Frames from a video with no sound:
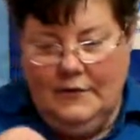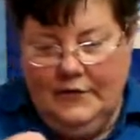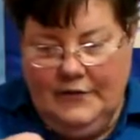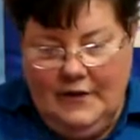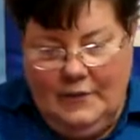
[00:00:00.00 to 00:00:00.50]

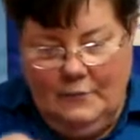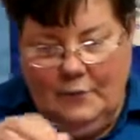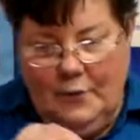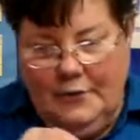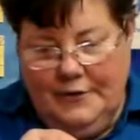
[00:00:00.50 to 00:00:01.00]
Just
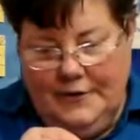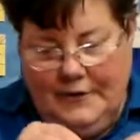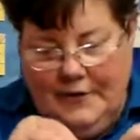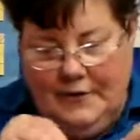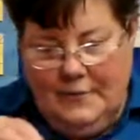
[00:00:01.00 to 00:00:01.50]
unroll and
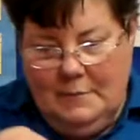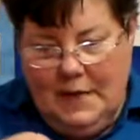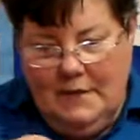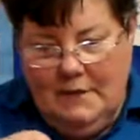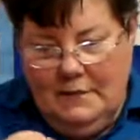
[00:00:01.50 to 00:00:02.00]
stick them
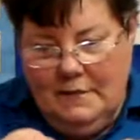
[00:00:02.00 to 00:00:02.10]
in